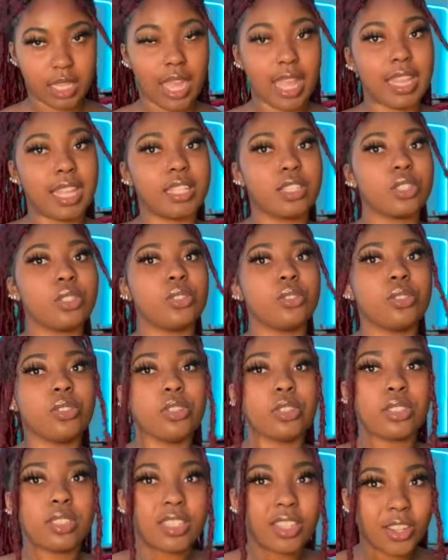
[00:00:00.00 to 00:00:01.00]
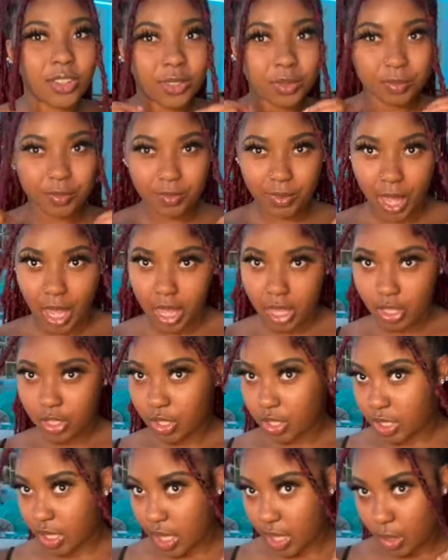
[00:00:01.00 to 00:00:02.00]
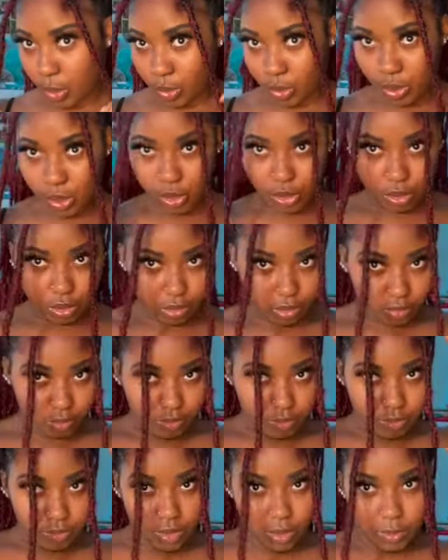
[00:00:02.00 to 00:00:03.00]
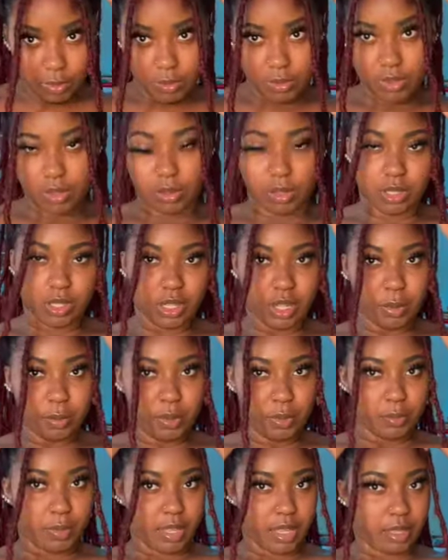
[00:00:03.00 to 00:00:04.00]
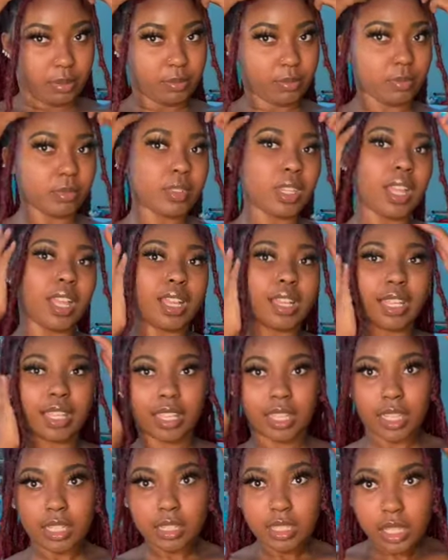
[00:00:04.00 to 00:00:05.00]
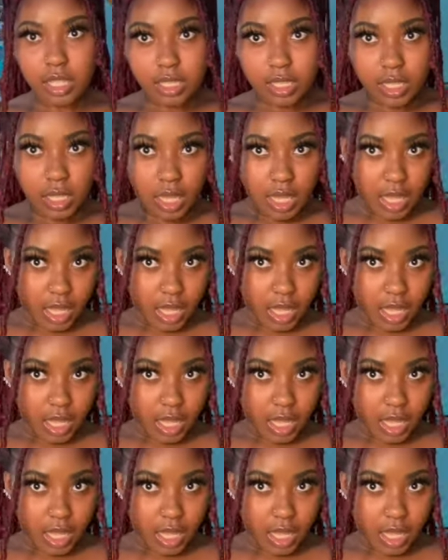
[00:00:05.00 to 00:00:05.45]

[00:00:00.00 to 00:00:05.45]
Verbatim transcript: I like to do, you know, just a little two, switch it up a bit. I like it like this.